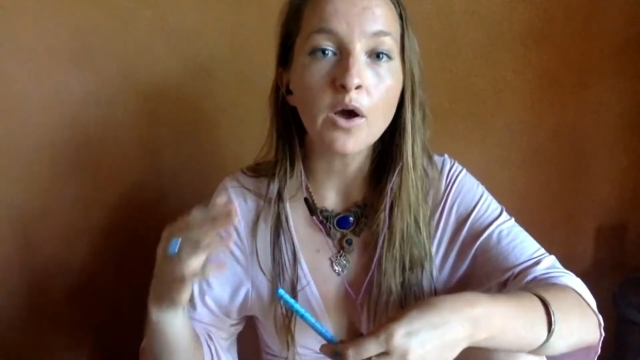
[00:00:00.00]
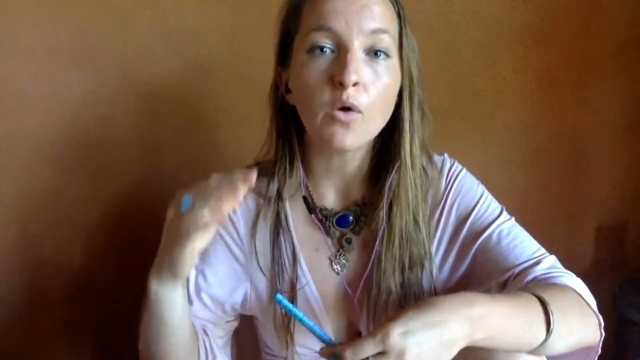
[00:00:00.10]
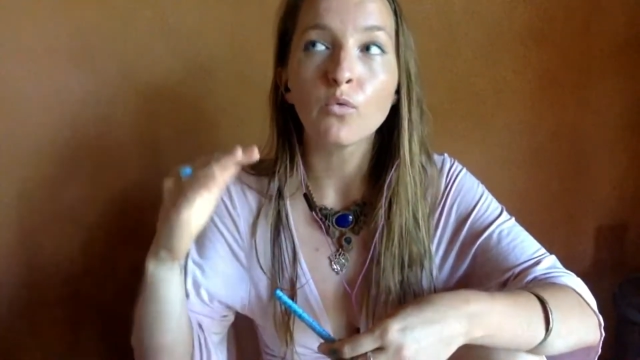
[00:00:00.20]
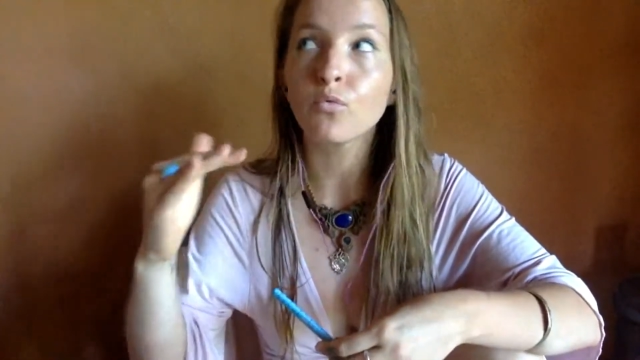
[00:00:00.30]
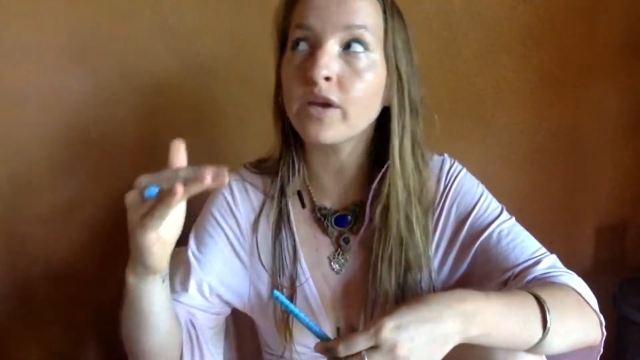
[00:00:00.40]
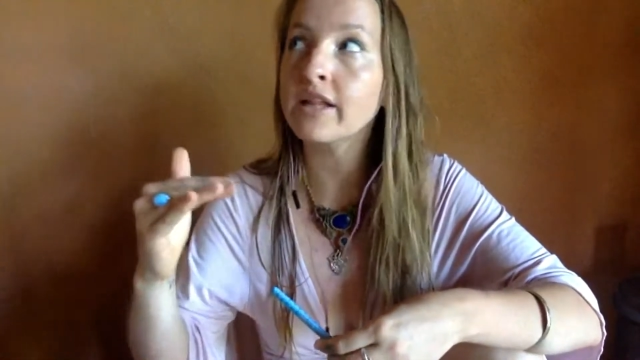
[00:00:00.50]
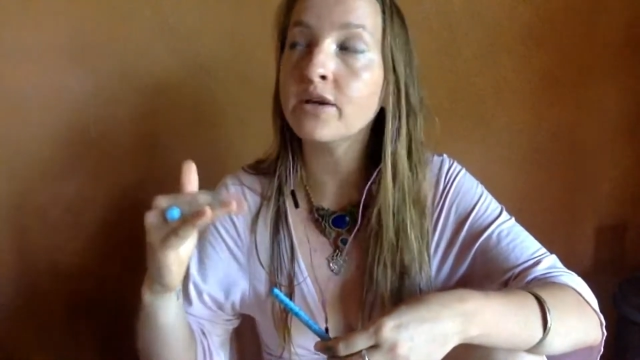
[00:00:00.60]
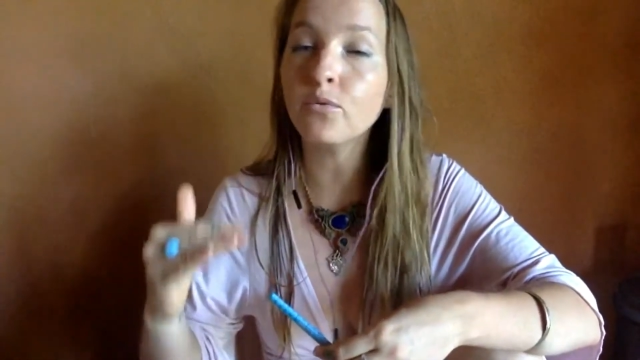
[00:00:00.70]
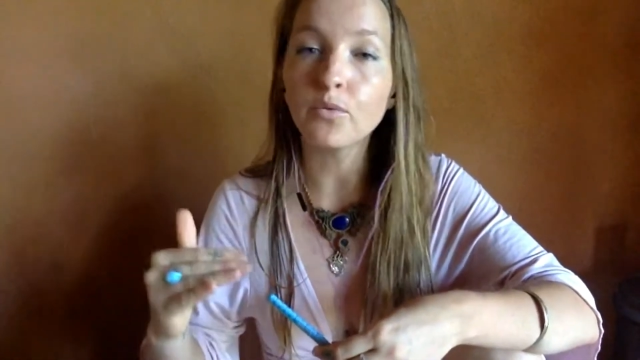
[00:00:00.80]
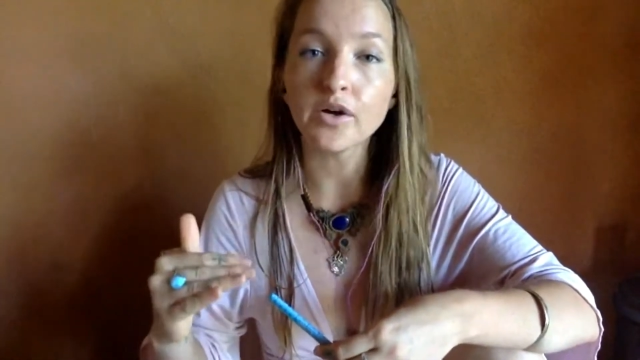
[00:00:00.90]
really
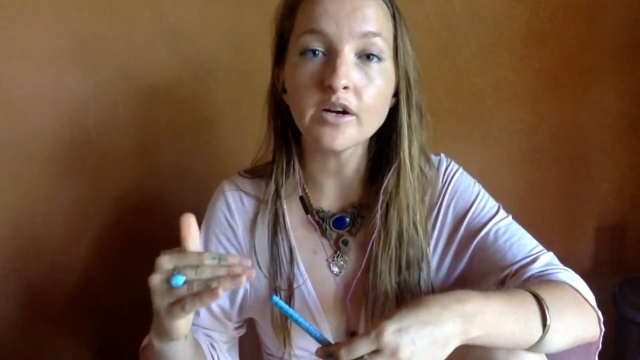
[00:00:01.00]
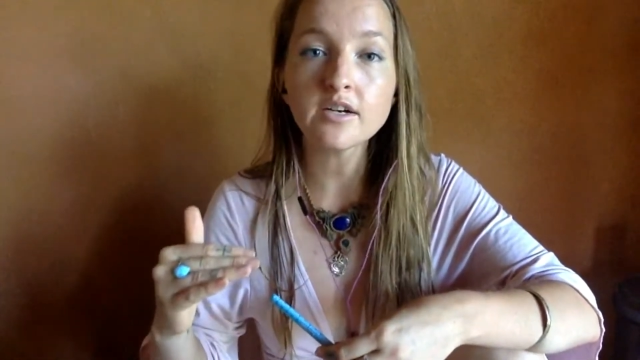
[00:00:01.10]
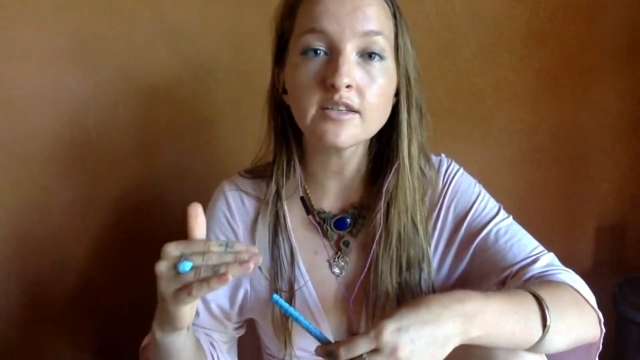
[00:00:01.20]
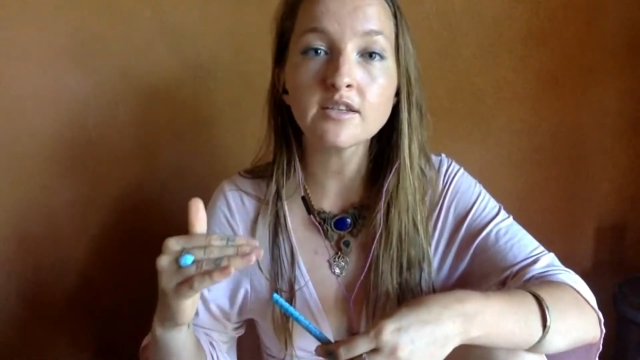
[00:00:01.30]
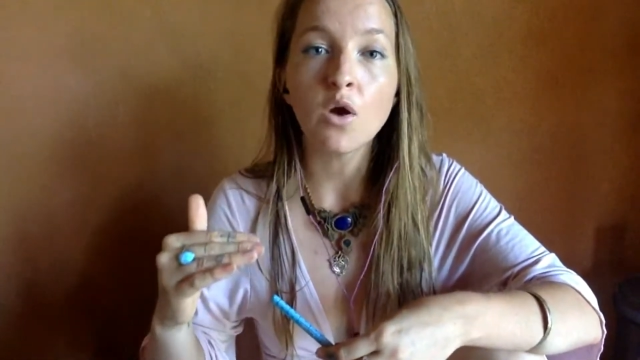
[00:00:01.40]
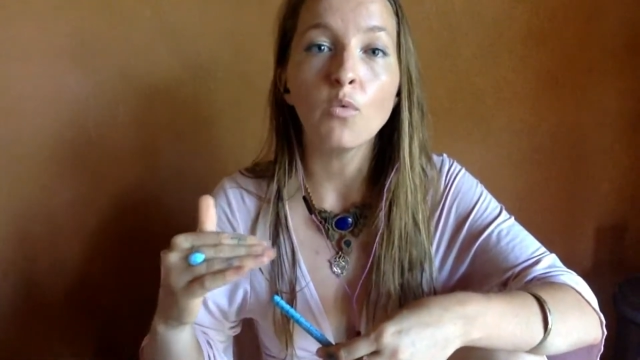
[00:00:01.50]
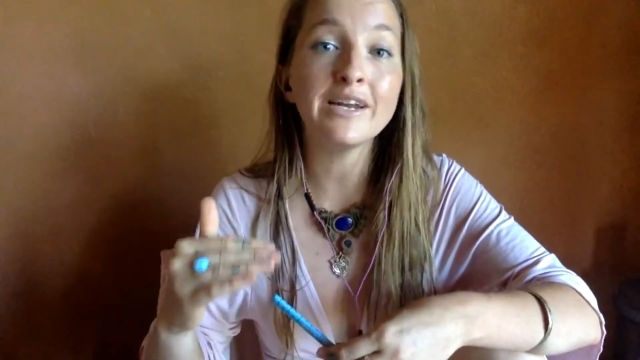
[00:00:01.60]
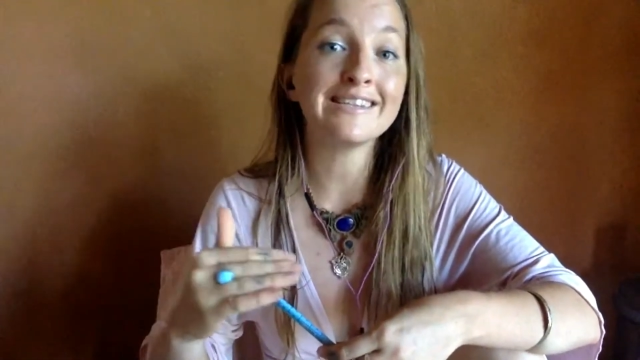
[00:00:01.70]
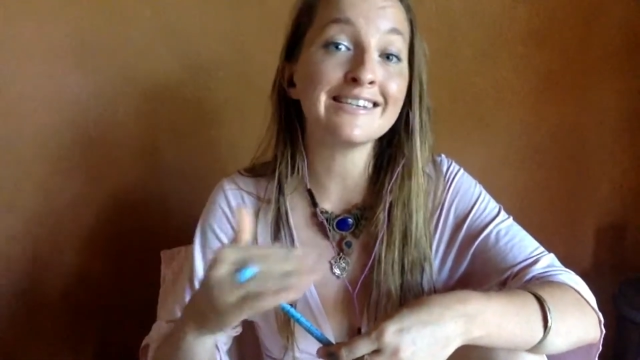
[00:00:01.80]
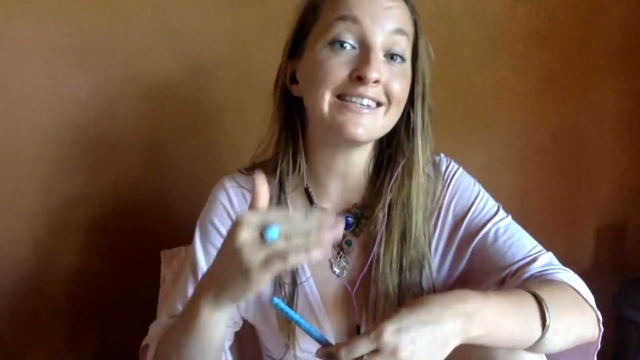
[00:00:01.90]
works when
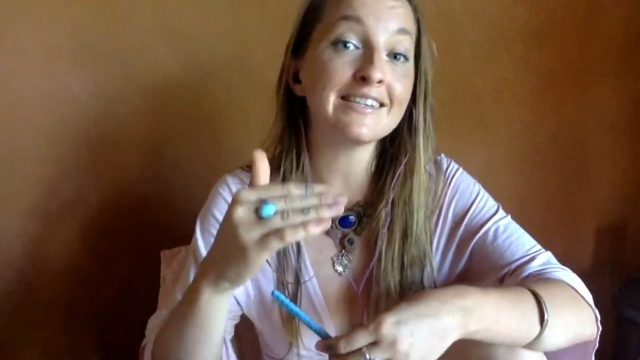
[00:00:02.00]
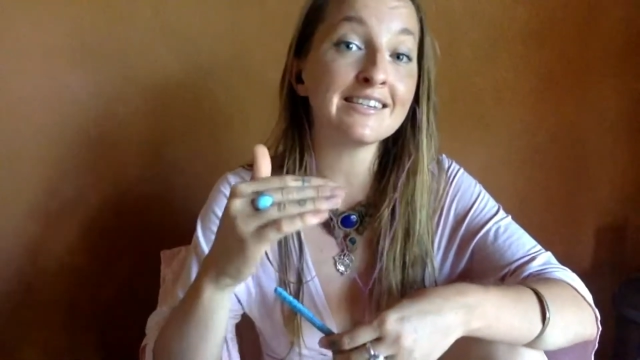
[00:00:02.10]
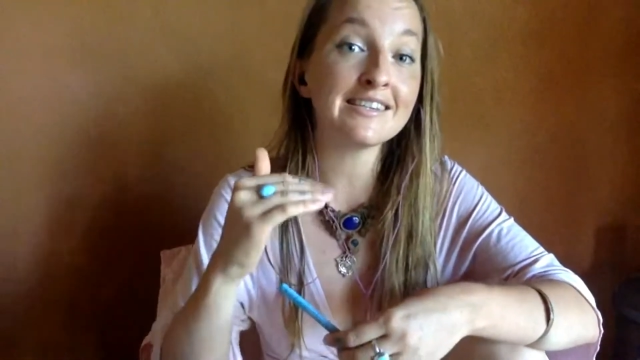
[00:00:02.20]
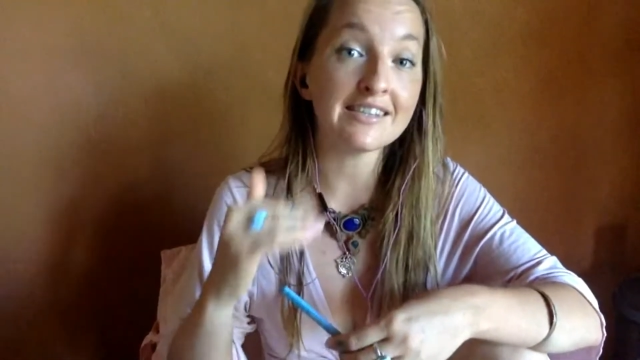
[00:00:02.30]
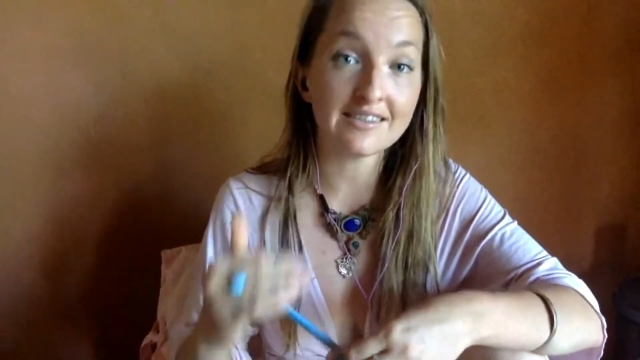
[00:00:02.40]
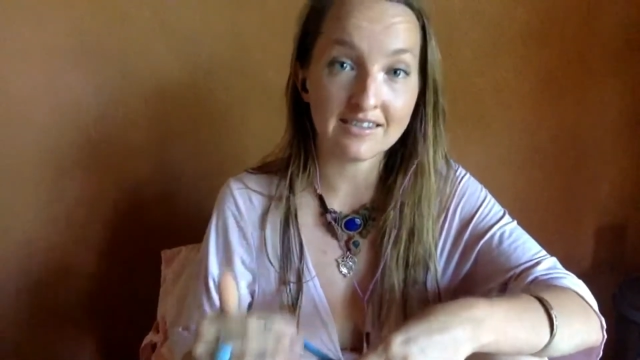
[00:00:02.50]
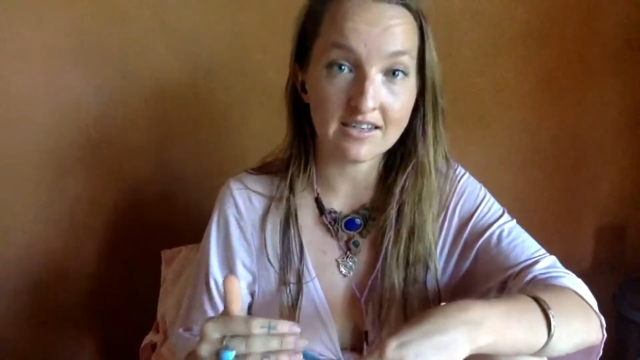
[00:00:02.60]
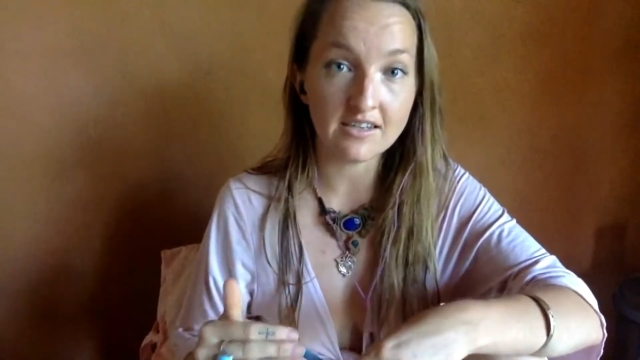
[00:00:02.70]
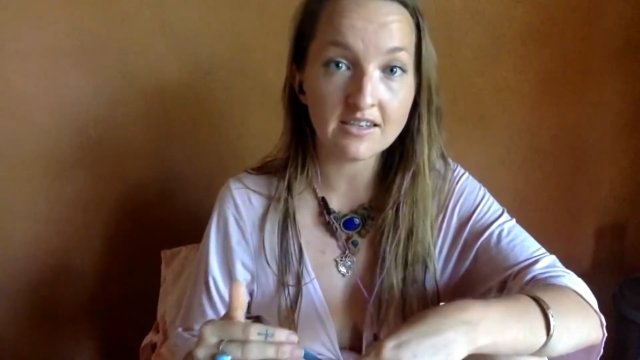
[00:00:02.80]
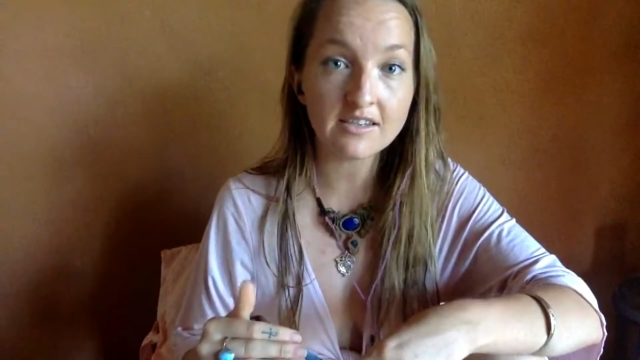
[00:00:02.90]
it's
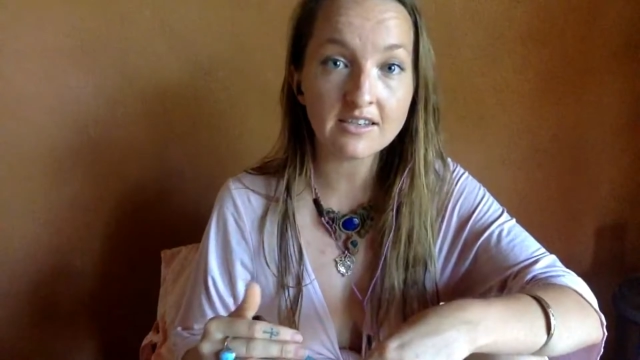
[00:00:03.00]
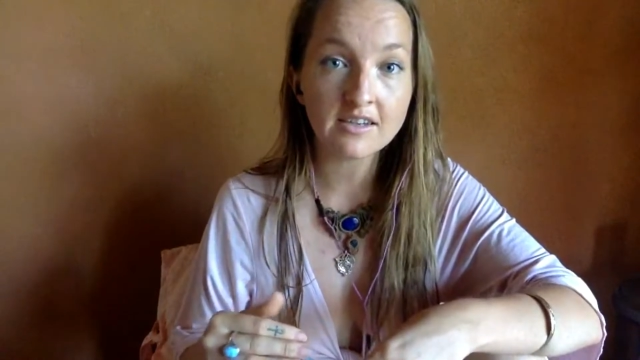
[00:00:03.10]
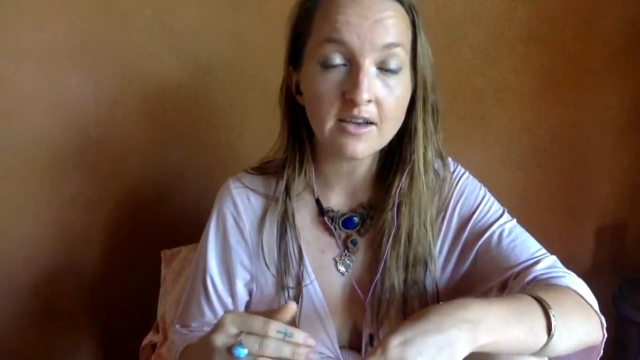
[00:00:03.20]
consistent.